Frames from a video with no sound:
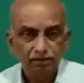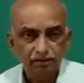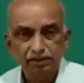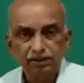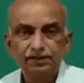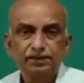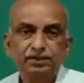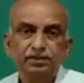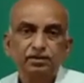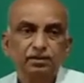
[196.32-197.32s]
these
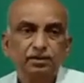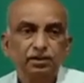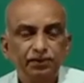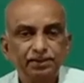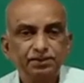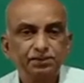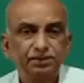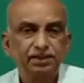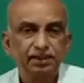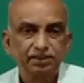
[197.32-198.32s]
events which
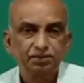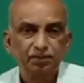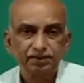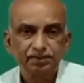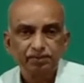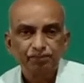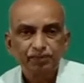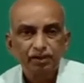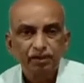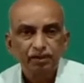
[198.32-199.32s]
takes place
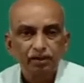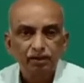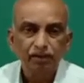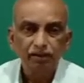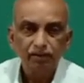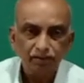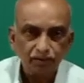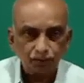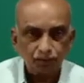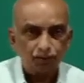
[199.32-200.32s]

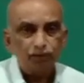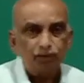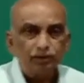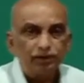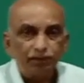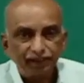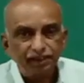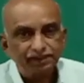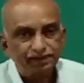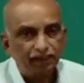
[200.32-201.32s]
to divide the
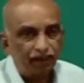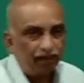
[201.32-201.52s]
cell,